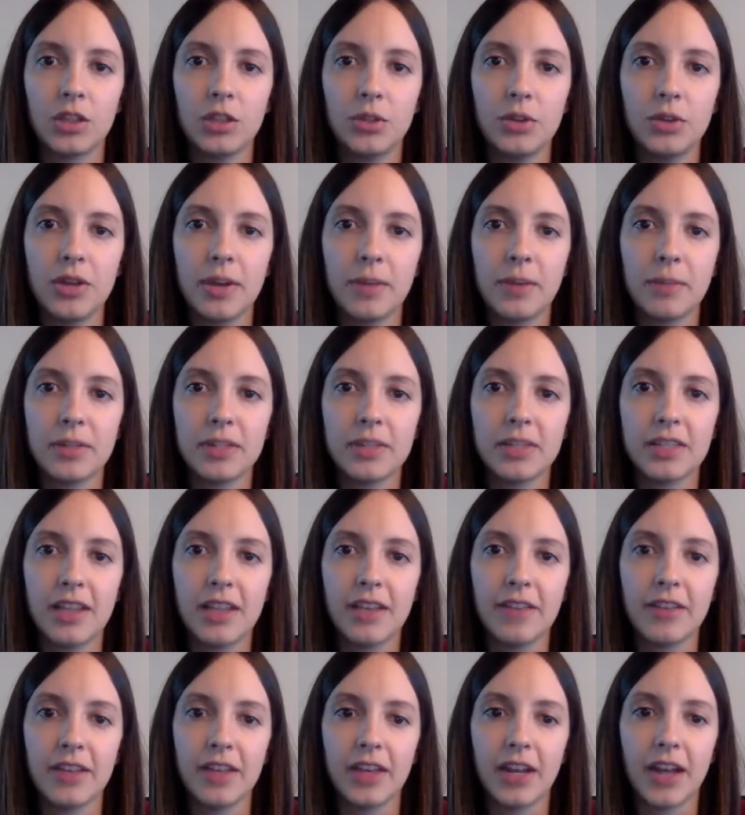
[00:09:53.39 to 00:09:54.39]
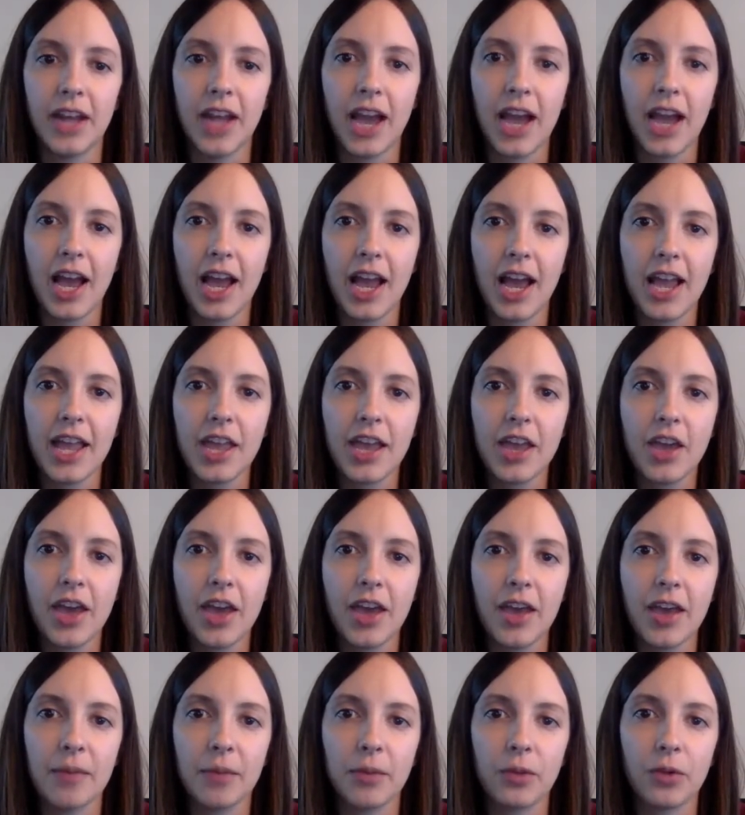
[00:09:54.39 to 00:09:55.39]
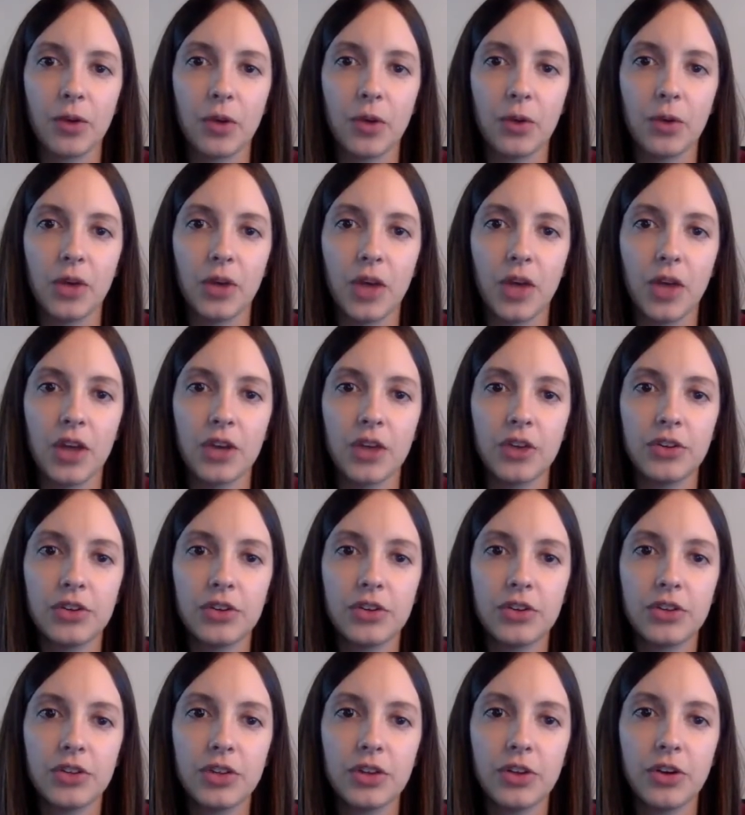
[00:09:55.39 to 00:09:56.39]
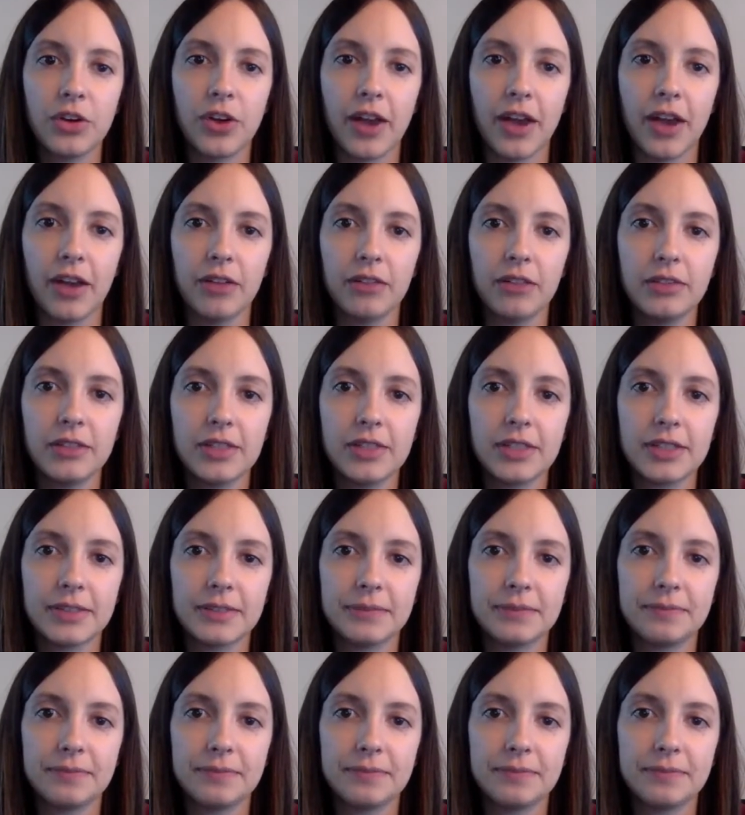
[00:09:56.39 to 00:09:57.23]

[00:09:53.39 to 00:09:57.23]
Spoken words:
Clue number 7. I am grown under the ground.